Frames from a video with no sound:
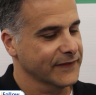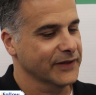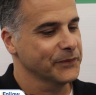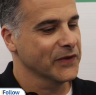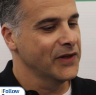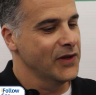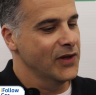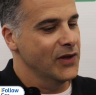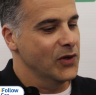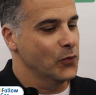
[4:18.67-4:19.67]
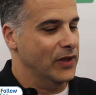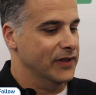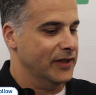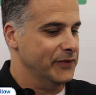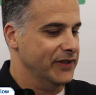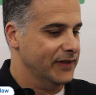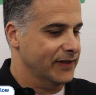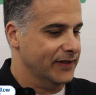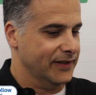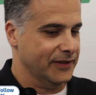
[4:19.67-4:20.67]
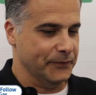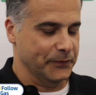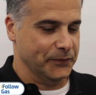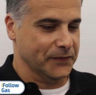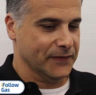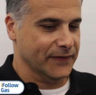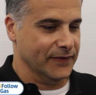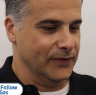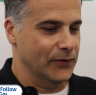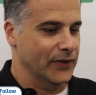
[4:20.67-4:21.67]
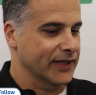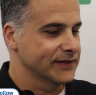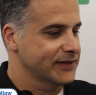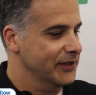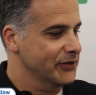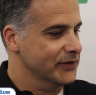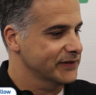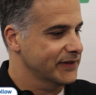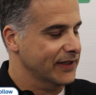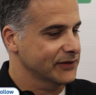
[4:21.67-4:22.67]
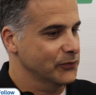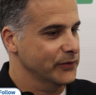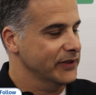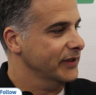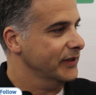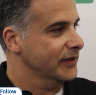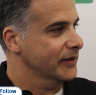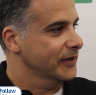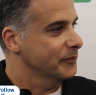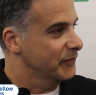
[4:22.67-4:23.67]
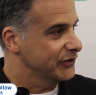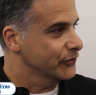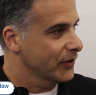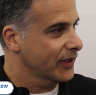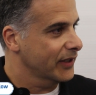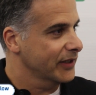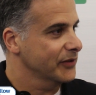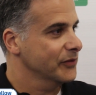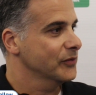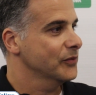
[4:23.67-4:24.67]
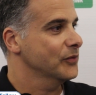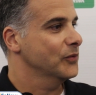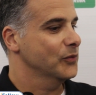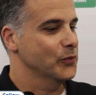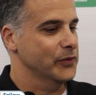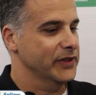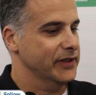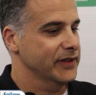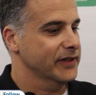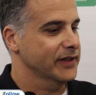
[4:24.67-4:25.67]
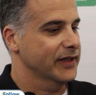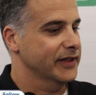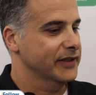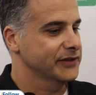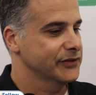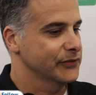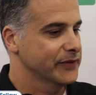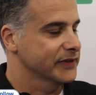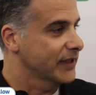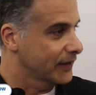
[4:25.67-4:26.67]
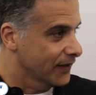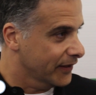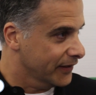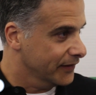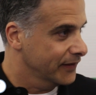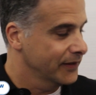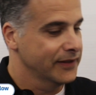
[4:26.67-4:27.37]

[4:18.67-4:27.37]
Yeah. Well, I mean, all I can tell you is that in mid-July, we issued the deadline